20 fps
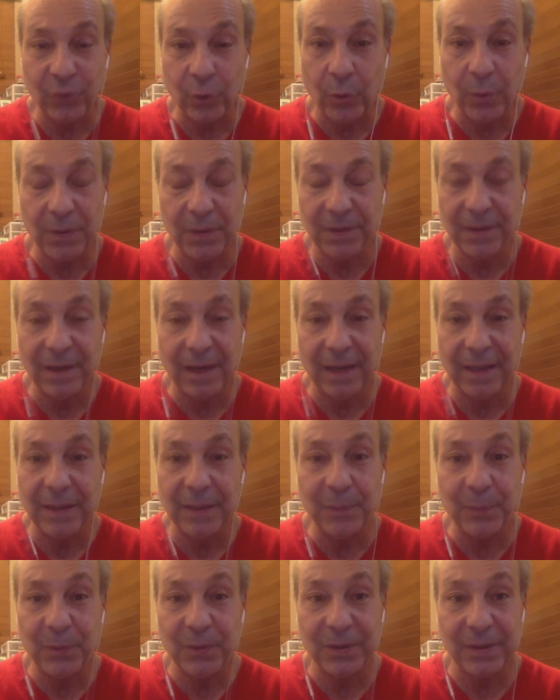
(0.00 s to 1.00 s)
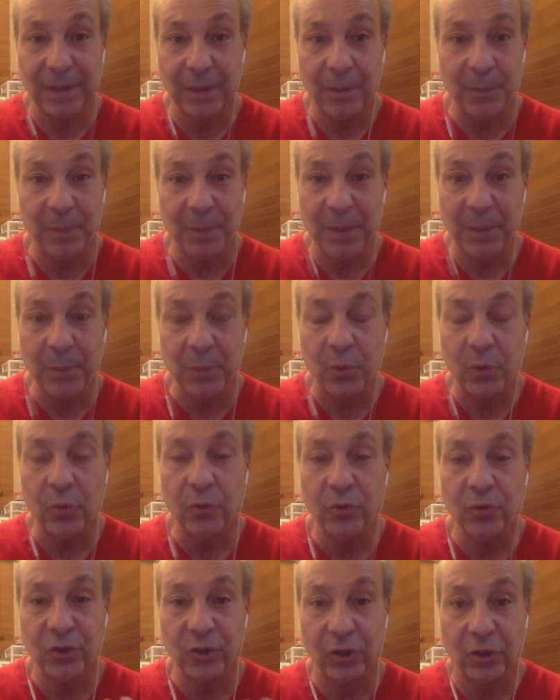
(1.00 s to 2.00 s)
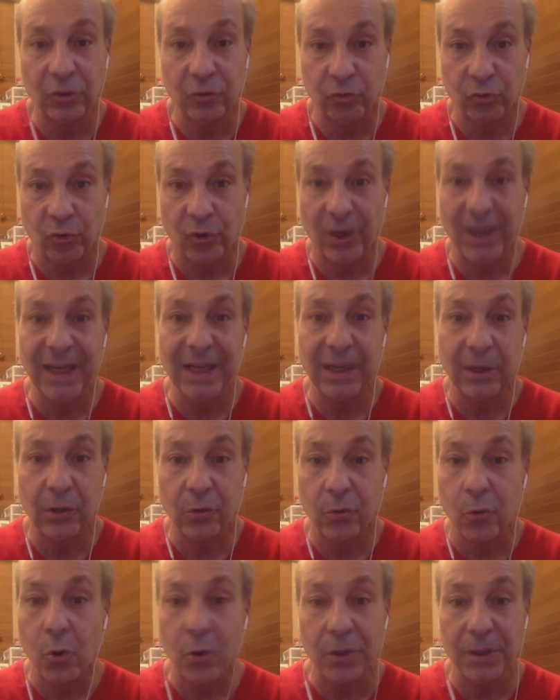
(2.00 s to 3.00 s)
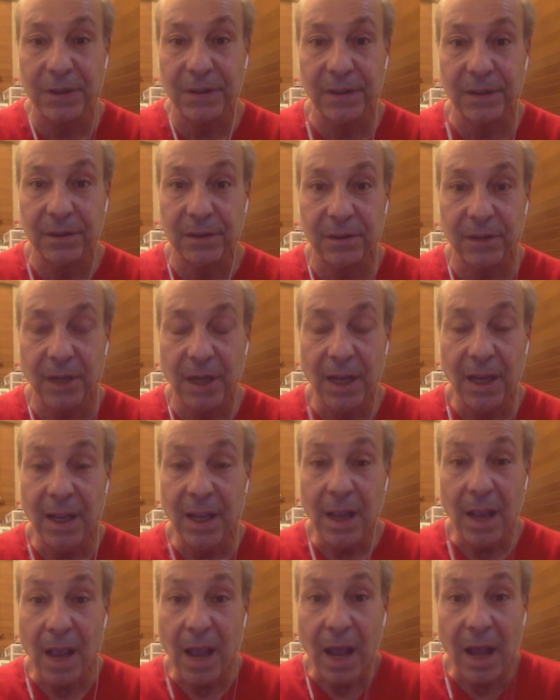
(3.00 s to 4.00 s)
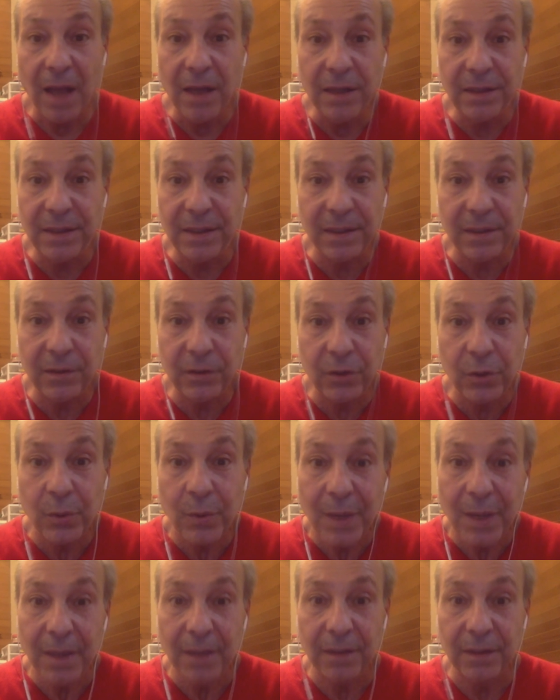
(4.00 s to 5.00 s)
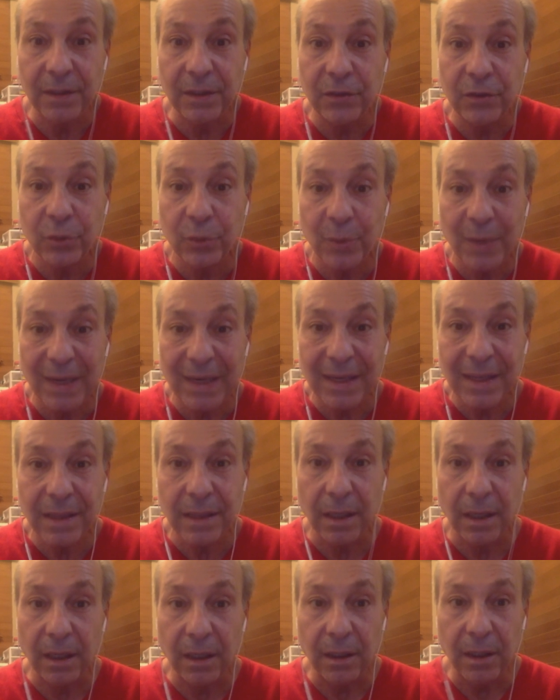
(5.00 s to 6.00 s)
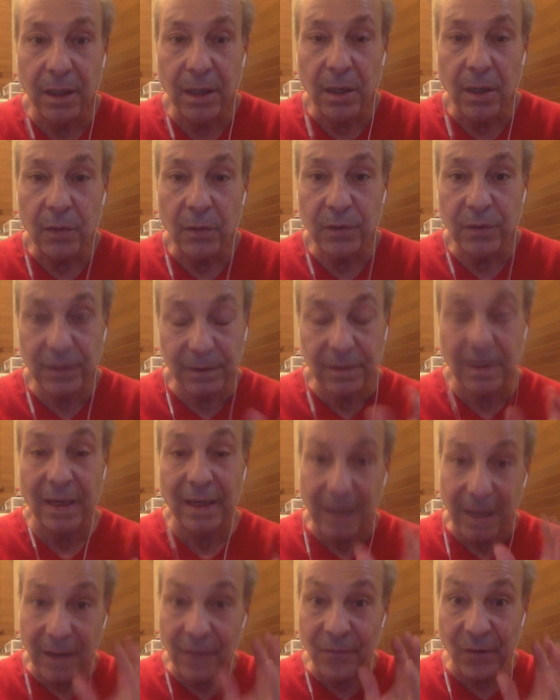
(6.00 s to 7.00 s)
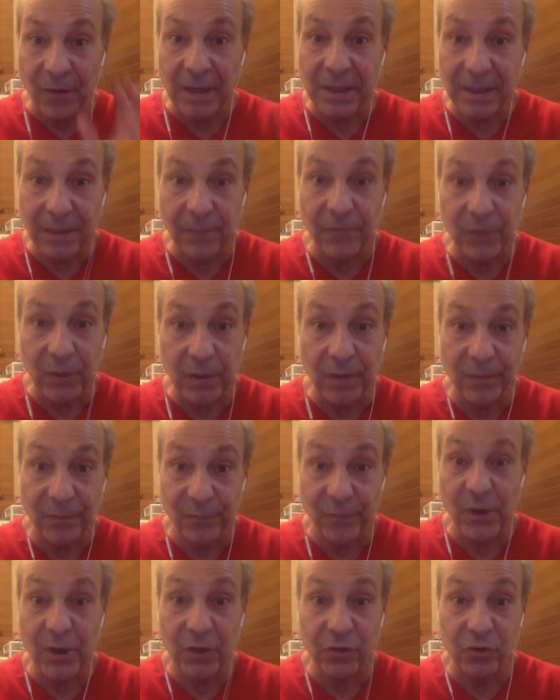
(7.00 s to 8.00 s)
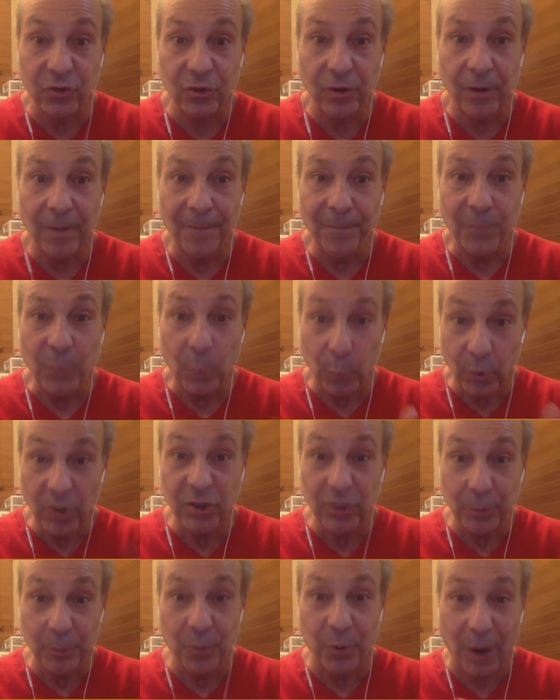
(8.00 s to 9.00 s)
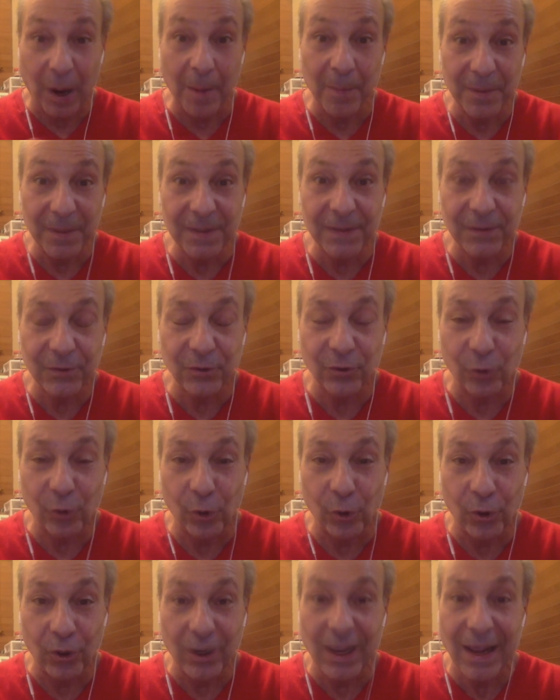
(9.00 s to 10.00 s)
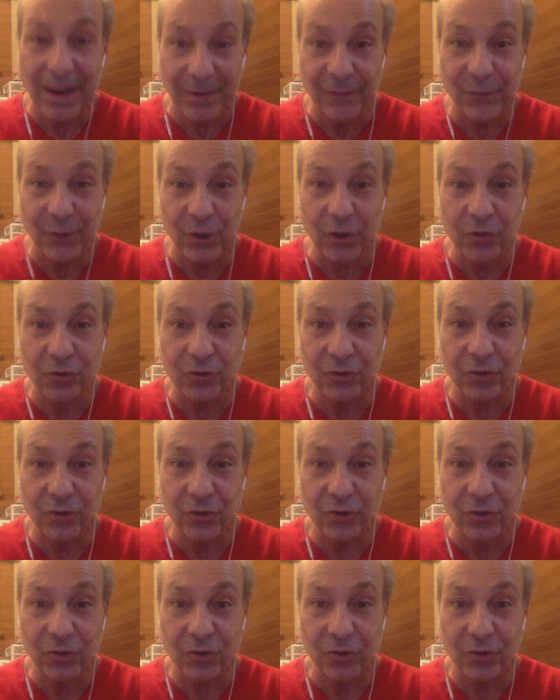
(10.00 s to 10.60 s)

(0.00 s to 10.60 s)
is 90% of the people who took training courses didn't do anything. It's just like, if I give you the fish, will you promise to learn how to fish?